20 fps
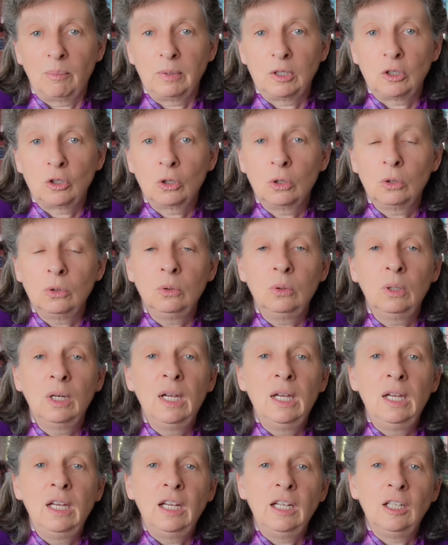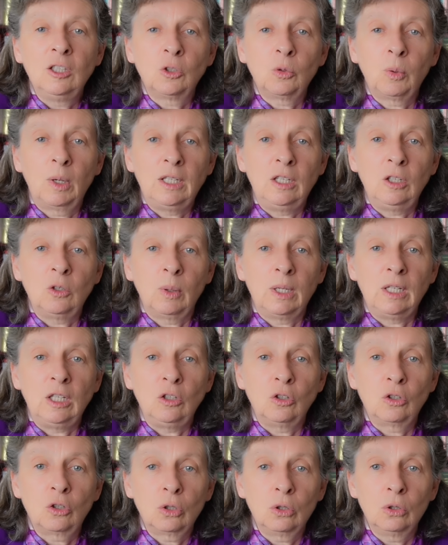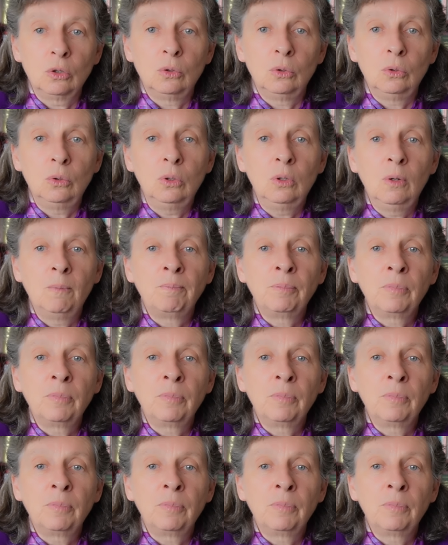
2 in 2022